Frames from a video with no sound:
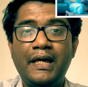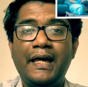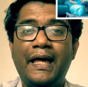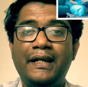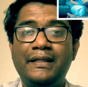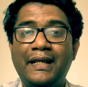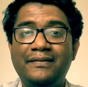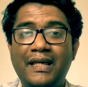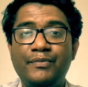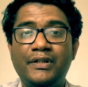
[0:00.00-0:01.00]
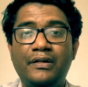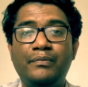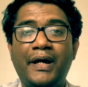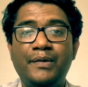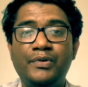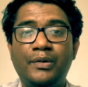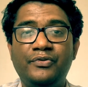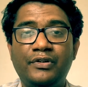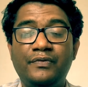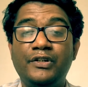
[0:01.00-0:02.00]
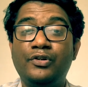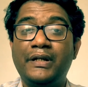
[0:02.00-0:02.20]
and an examiner might be observing your